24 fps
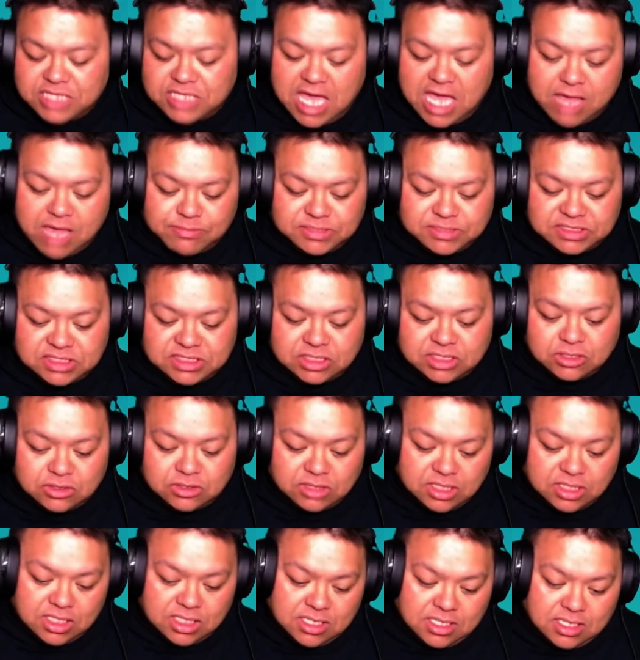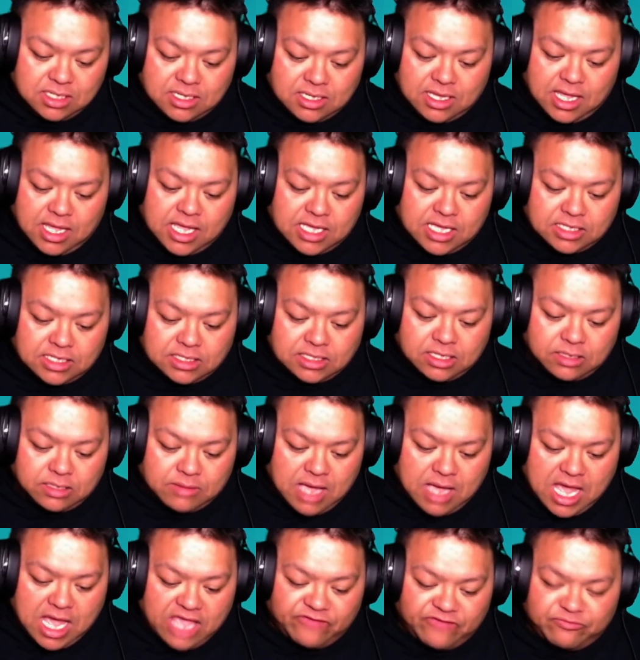episode. And
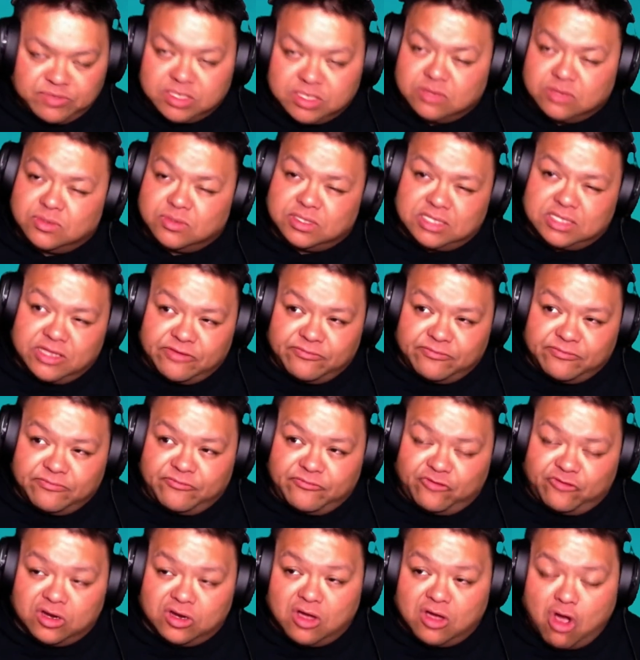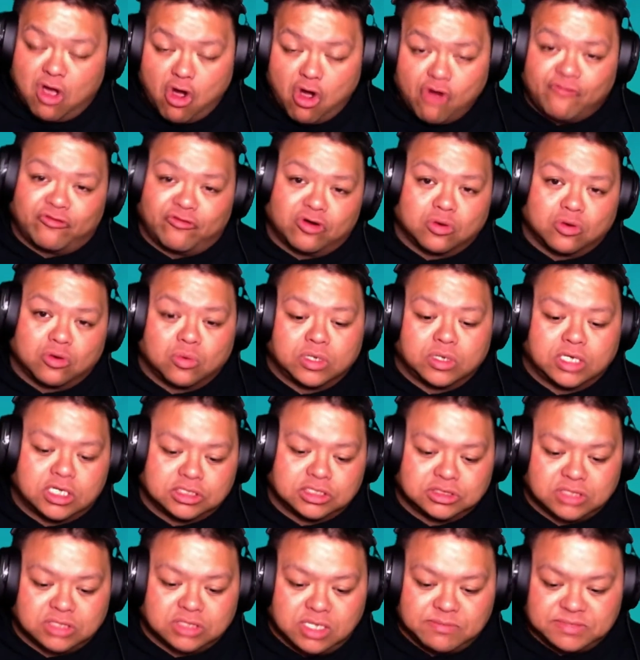I've been with them for over
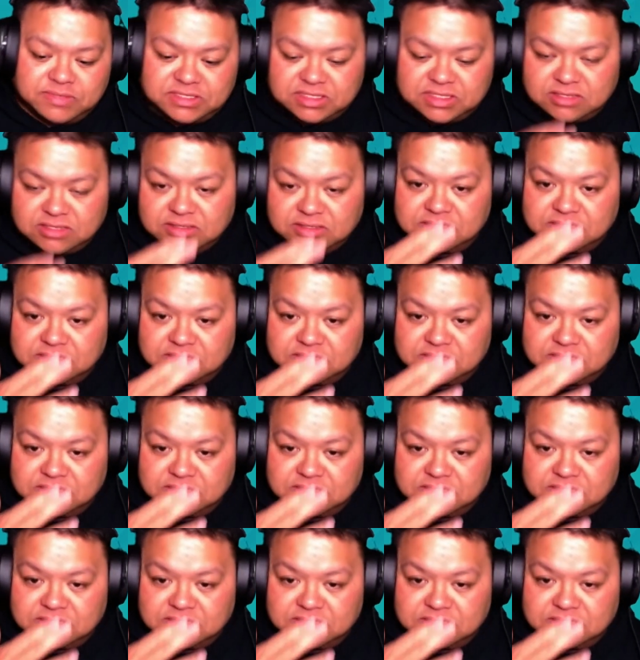100 episodes,